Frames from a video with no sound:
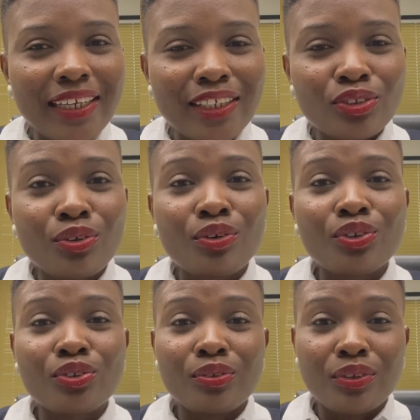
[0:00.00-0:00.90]
I saw
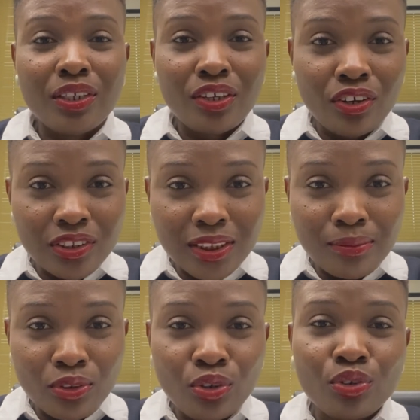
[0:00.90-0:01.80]
a
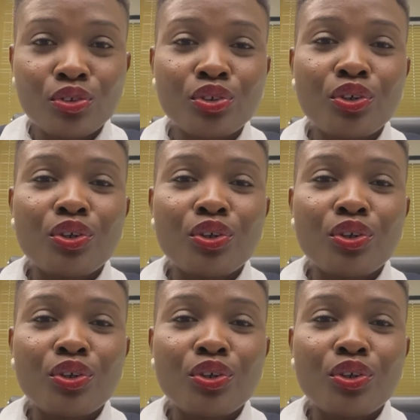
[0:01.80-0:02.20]
concept called